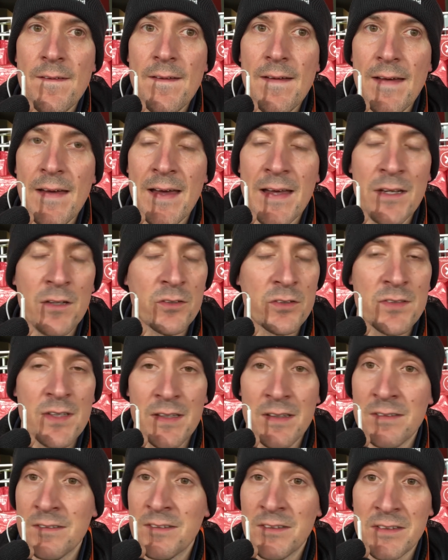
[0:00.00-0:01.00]
And
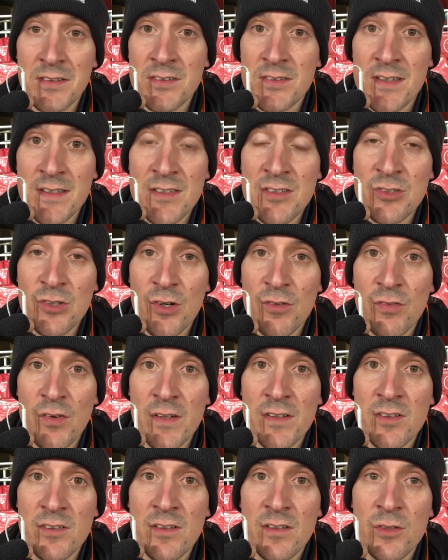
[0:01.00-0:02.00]
Arteta, like I said, he's got to
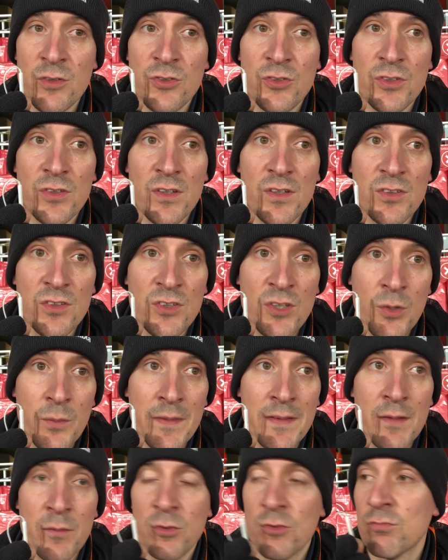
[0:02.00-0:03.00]
find a solution to
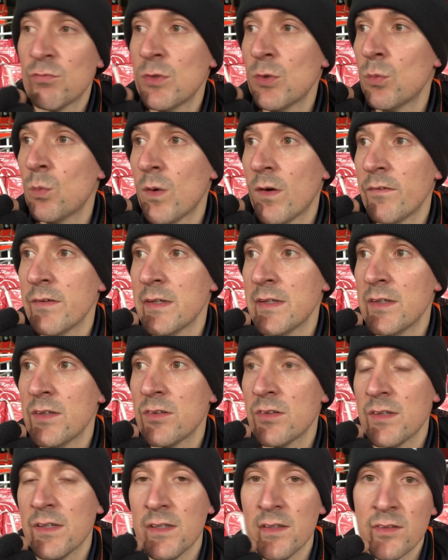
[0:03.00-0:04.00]
it. There was a real worrying
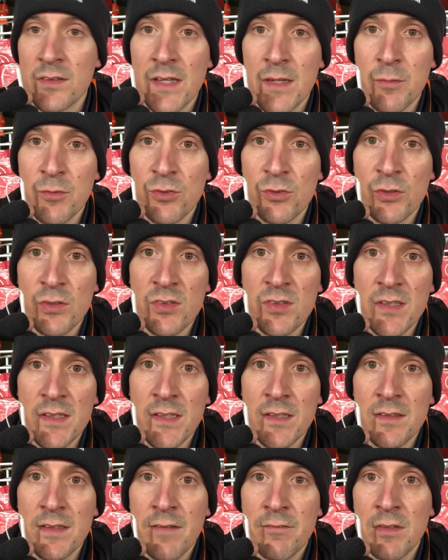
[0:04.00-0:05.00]
incident in this game, I'm sure you've
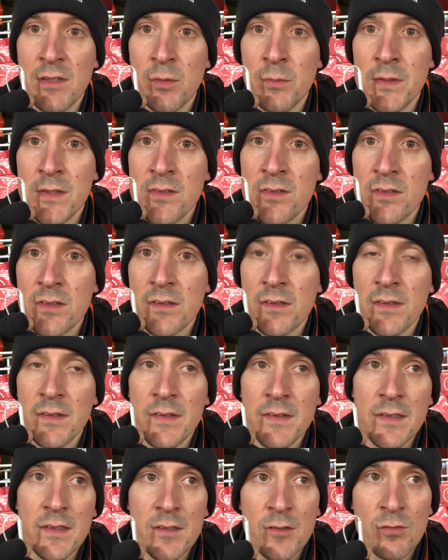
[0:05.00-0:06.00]
seen it. David Luiz and
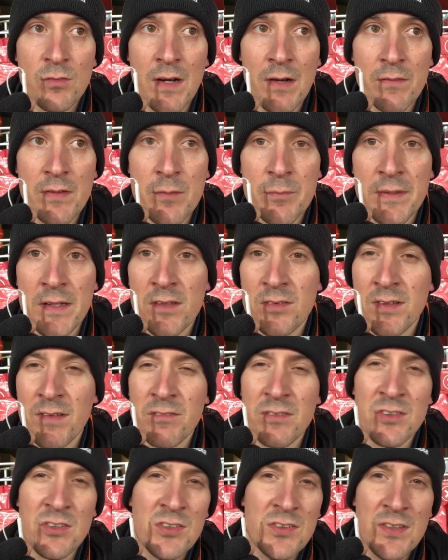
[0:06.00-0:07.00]
Raul Jimenez
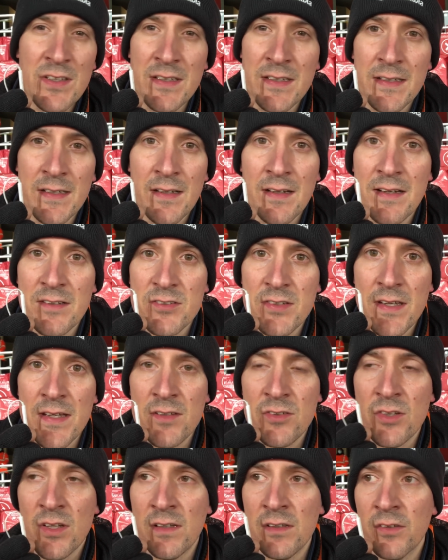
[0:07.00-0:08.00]
having a sickening clash of
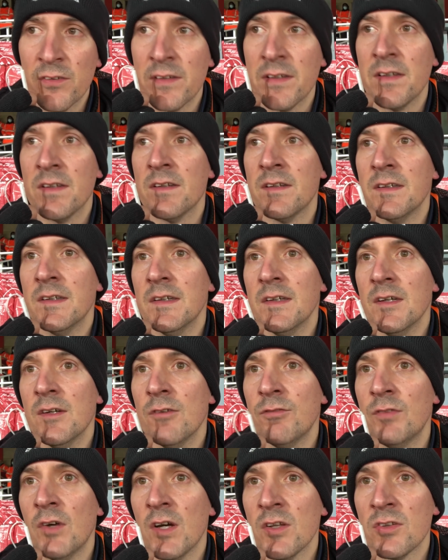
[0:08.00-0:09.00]
heads early on in the
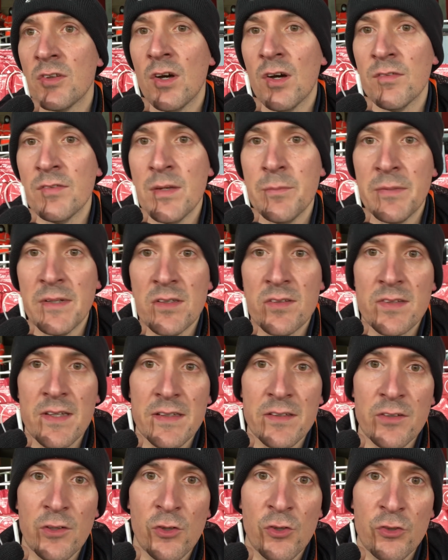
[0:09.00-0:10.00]
first half. Jimenez
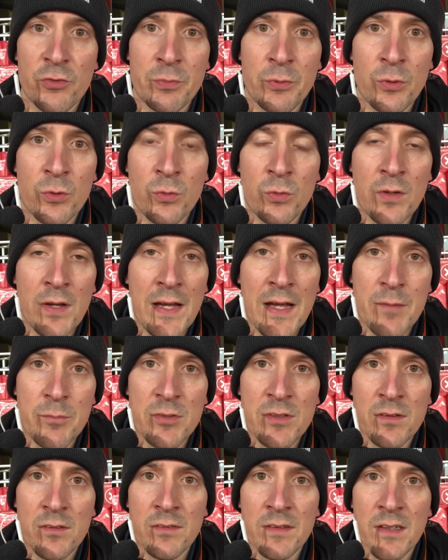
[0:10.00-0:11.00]
taken to hospital,
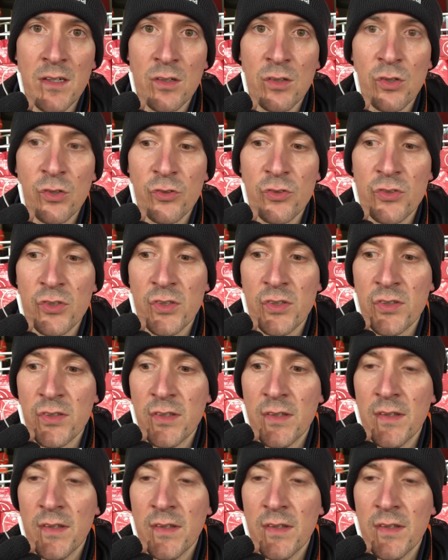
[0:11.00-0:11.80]
absolutely unconscious.